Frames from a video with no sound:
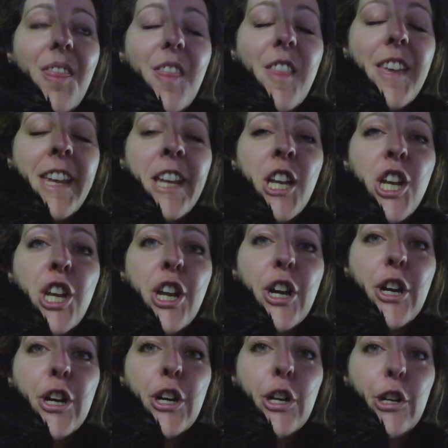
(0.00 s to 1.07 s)
The
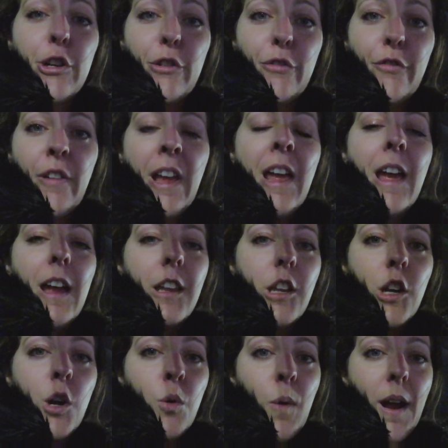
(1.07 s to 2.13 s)
nerve. And
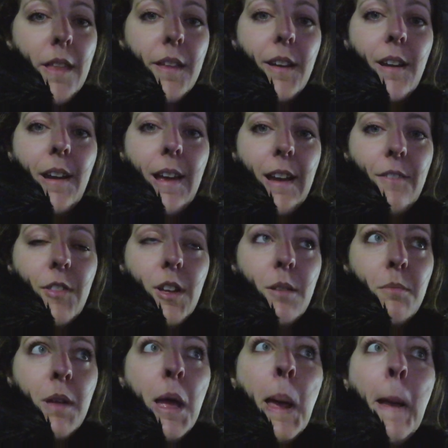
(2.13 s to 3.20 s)
you know why they didn't have
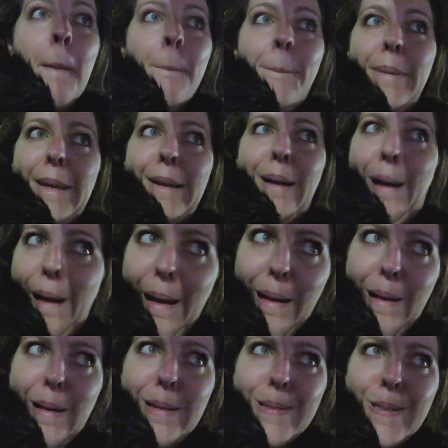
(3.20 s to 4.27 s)
them?
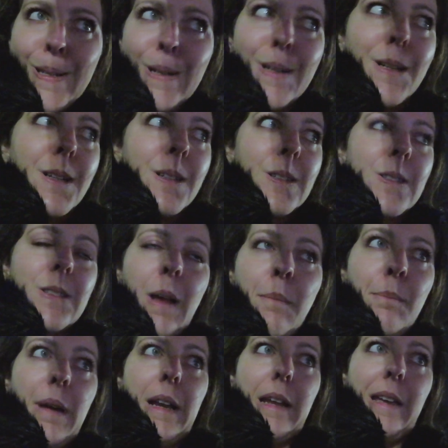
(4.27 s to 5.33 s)
Because
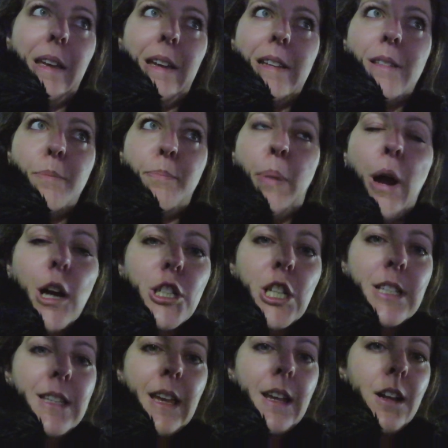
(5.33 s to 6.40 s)
somebody is
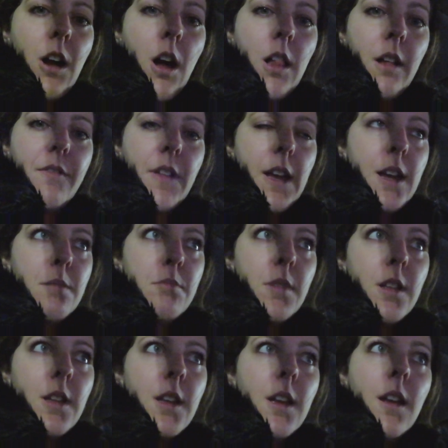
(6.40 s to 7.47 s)
purchasing all of them
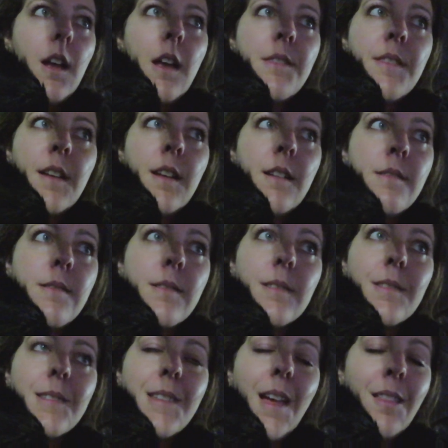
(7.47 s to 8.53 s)
and then
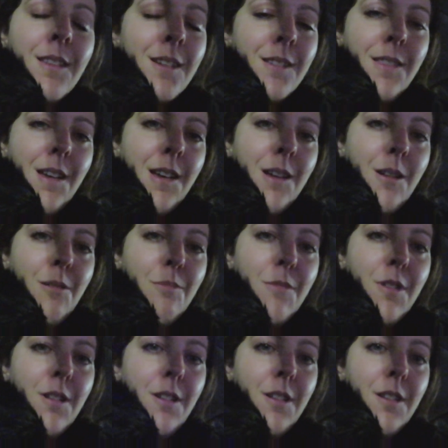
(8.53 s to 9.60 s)
selling
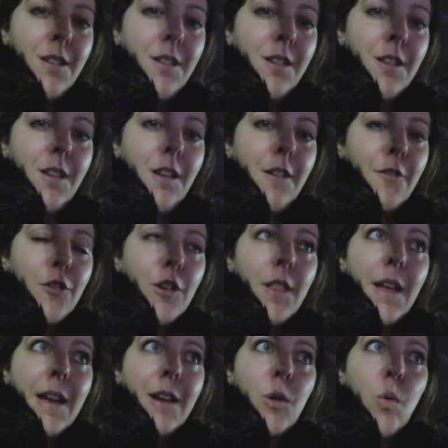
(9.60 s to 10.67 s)
them for
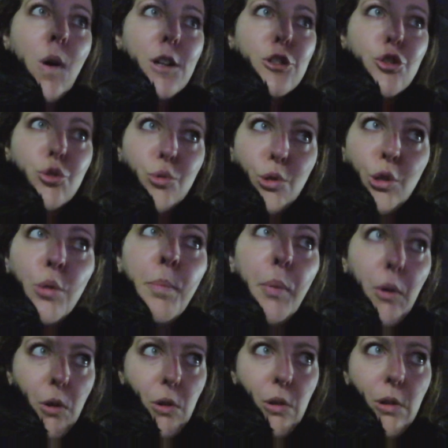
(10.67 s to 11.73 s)
like
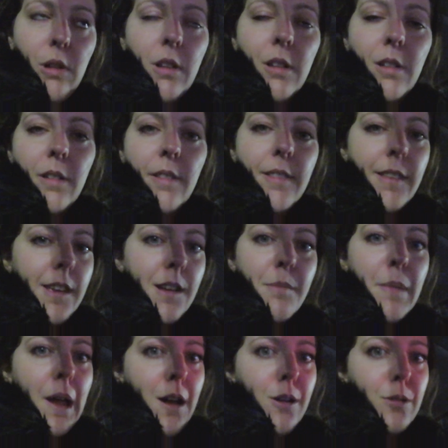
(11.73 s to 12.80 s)
quadruple the
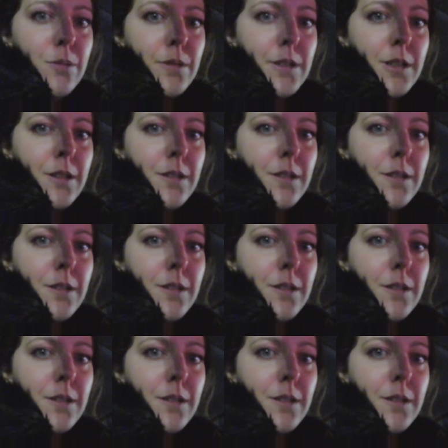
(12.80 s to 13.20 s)
amount.